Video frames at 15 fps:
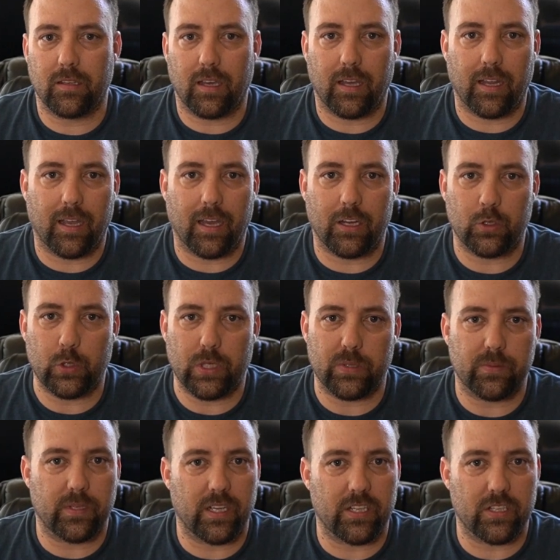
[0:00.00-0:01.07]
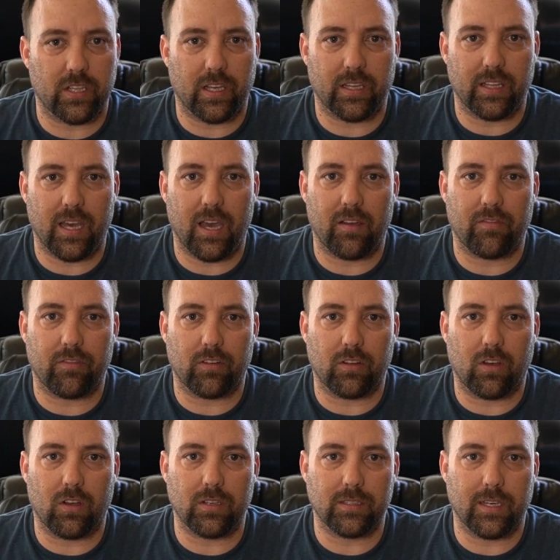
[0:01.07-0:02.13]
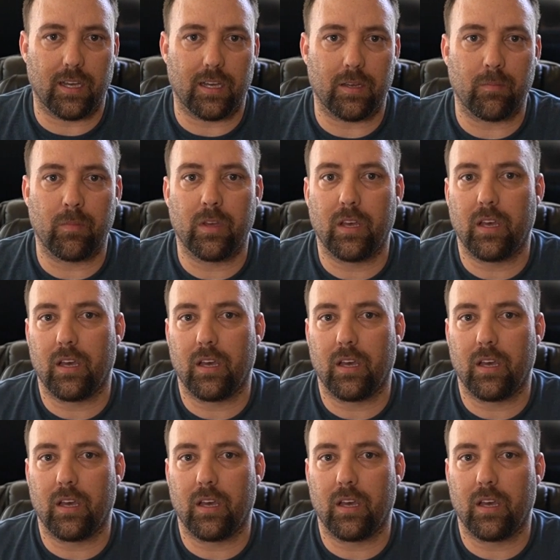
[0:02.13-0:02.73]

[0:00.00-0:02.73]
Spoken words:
any kind of transportation like that for a long time.